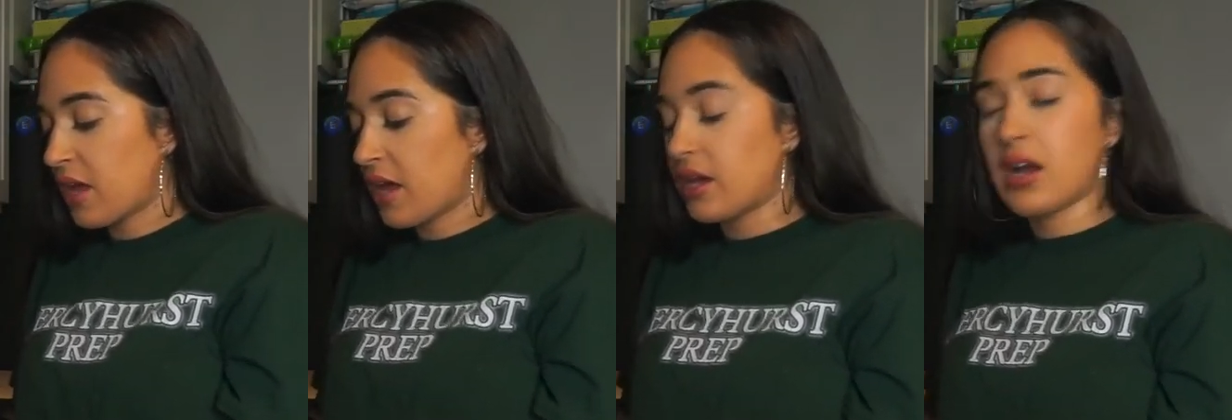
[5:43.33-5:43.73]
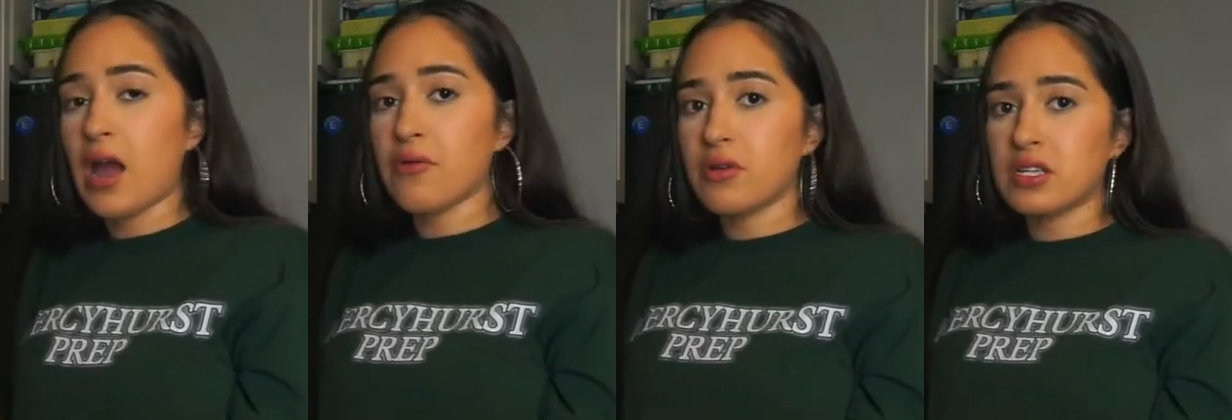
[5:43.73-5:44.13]
And
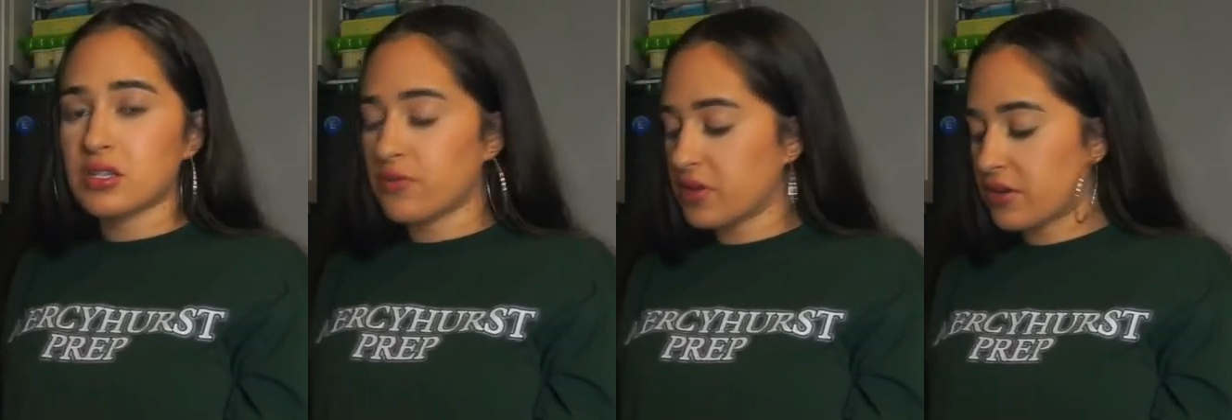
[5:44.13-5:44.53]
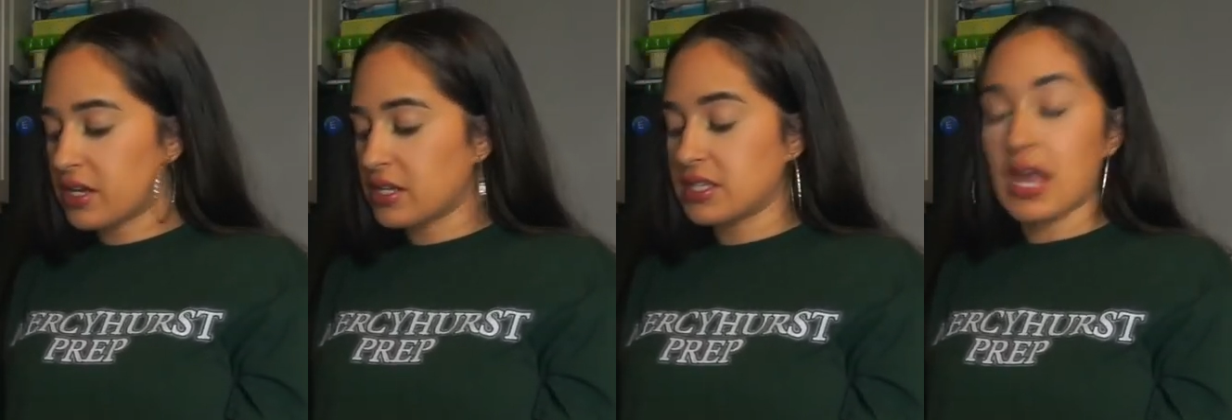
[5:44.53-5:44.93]
Cairo, he's over there
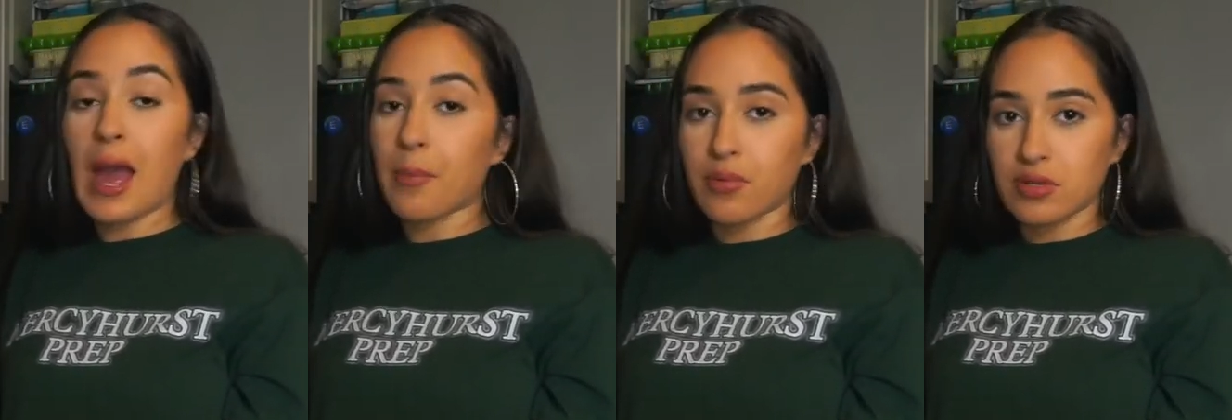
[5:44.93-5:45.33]
eating his apple,